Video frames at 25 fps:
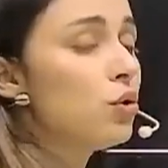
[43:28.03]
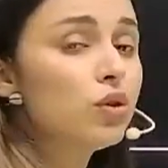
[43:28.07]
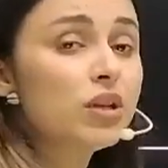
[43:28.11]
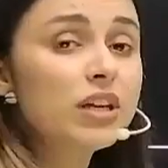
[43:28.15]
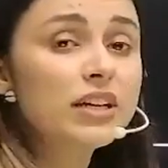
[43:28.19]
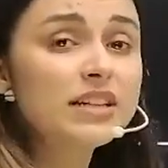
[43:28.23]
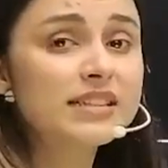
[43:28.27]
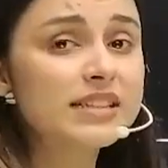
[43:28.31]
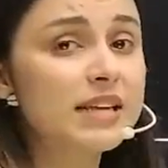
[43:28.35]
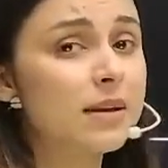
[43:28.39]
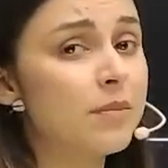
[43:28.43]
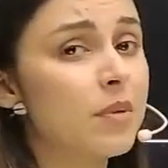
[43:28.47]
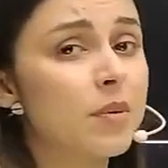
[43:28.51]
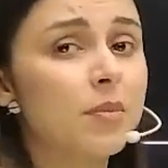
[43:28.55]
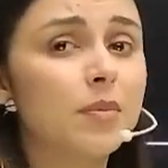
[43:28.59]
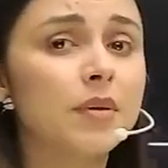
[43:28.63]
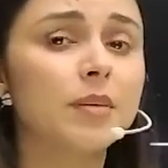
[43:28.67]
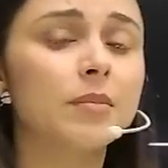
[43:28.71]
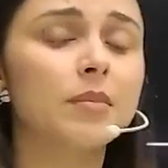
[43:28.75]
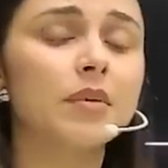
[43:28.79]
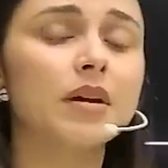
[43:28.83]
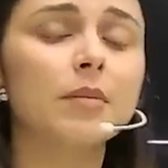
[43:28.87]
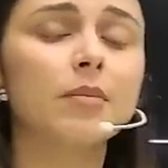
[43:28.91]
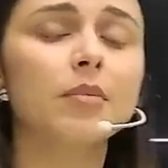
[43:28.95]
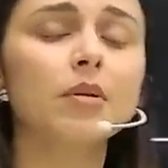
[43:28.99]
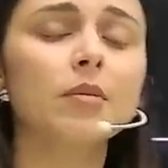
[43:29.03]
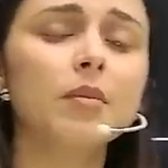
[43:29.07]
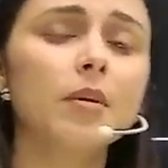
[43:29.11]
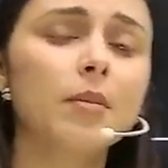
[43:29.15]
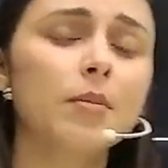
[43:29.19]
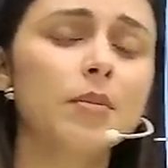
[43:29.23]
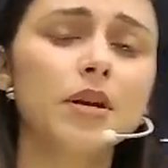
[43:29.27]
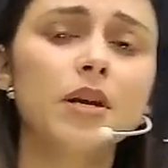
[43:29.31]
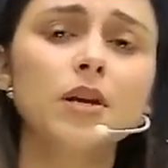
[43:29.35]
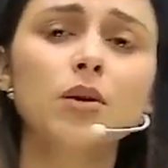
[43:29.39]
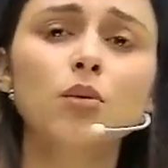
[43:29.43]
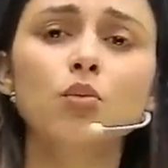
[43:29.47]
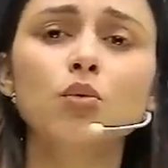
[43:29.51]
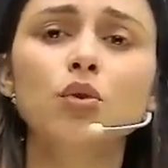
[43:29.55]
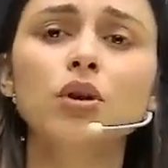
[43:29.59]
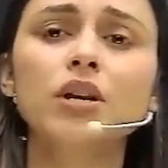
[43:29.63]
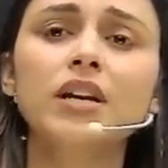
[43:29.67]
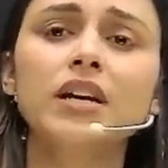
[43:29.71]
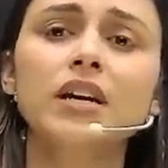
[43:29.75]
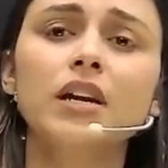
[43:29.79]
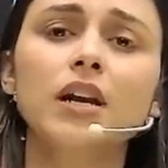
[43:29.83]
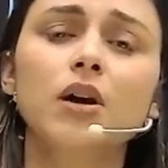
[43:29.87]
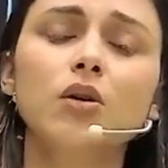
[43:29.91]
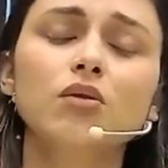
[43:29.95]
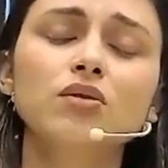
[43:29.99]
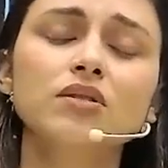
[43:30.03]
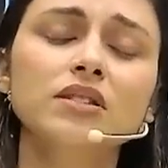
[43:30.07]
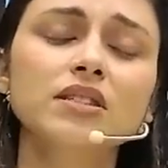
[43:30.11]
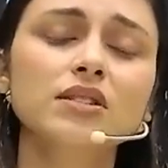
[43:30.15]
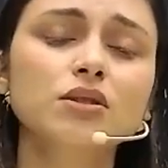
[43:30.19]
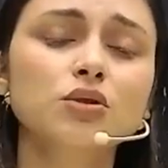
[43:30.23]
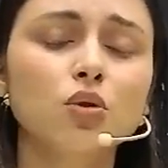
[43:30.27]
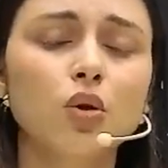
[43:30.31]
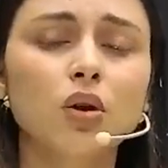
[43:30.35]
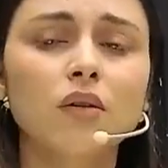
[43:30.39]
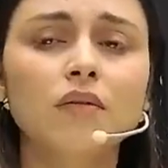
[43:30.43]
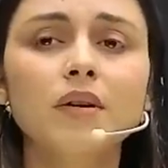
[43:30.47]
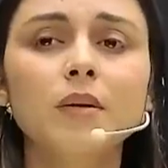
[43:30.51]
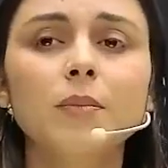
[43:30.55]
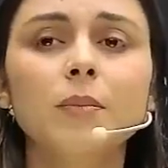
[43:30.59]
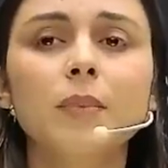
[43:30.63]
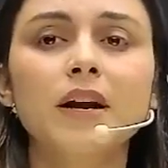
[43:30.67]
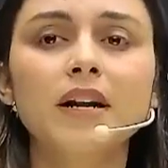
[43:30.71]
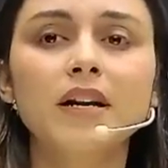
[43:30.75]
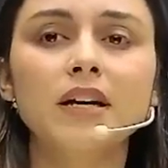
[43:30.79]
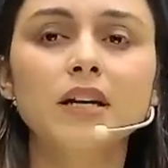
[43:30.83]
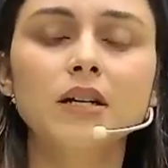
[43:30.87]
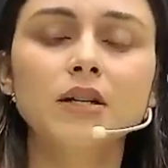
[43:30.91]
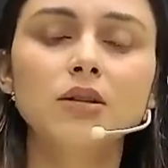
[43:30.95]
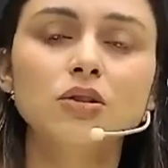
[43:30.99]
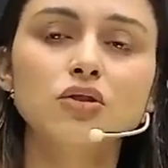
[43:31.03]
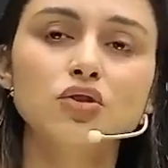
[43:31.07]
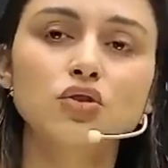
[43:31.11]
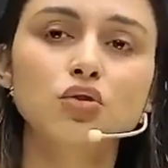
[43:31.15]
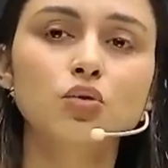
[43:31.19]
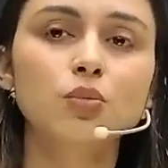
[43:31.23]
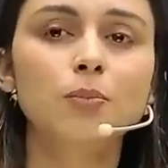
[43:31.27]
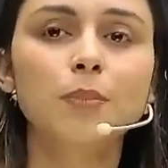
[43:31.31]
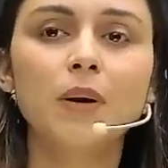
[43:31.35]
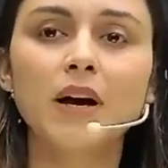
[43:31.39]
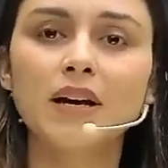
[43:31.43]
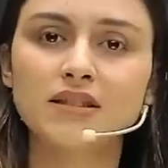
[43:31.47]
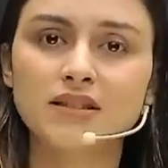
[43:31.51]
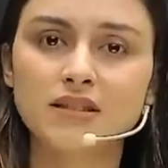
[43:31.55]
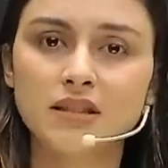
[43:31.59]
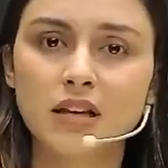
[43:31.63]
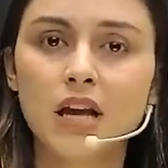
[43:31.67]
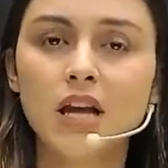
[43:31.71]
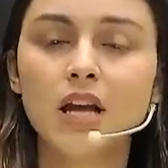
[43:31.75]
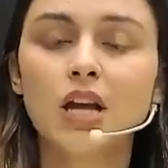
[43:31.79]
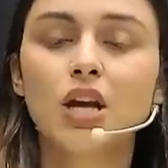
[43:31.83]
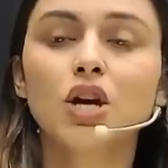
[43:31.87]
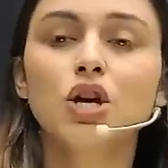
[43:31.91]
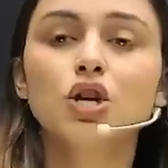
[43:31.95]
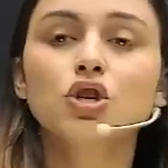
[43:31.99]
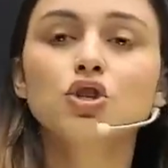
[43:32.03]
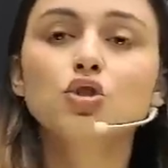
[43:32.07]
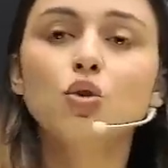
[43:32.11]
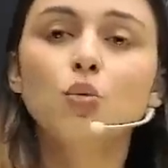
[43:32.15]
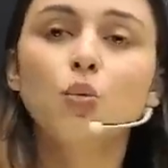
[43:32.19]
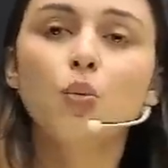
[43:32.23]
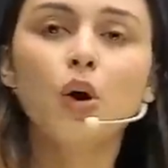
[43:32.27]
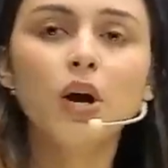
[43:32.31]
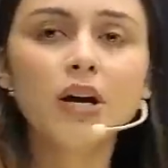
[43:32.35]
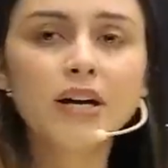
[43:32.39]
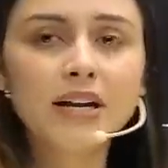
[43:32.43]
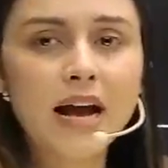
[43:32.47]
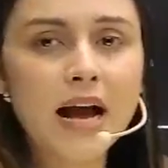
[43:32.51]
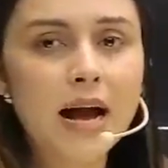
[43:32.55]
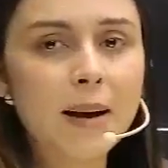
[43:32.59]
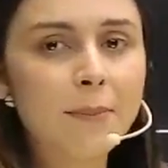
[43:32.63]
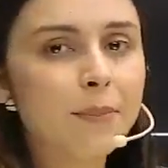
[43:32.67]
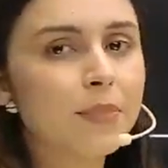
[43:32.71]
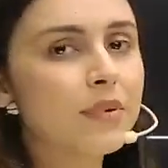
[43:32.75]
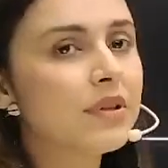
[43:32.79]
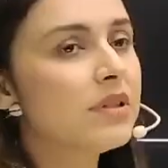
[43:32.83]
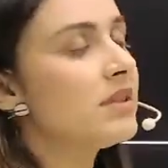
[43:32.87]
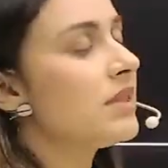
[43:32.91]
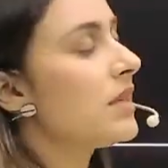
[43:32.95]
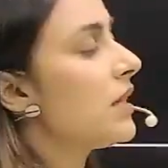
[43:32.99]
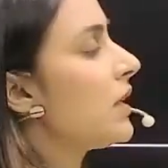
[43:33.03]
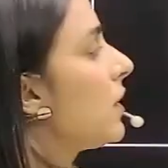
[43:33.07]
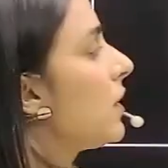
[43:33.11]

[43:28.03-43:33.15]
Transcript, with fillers: that semi-permeable membrane only allows the solvent particles to pass. So what happens in